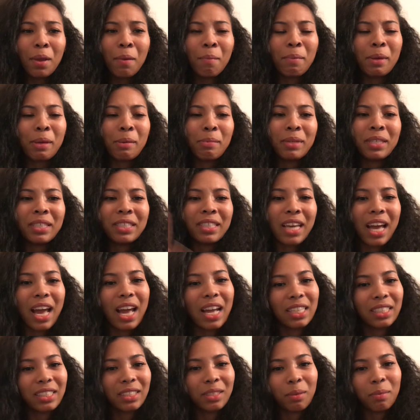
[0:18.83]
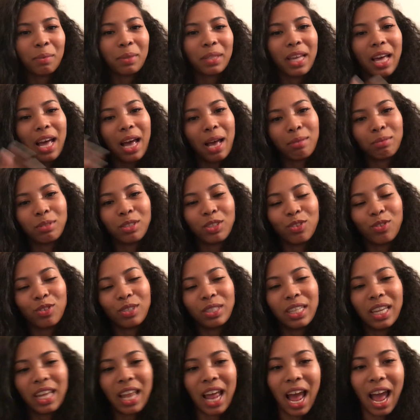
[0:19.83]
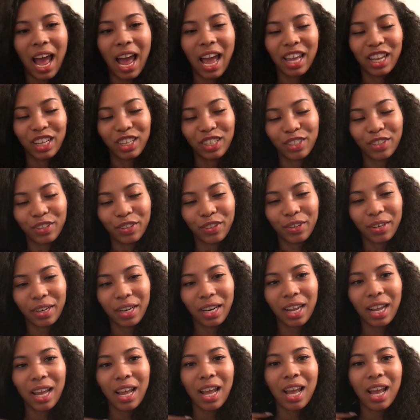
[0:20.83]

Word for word: maybe dodge some of the obstacles that I endured.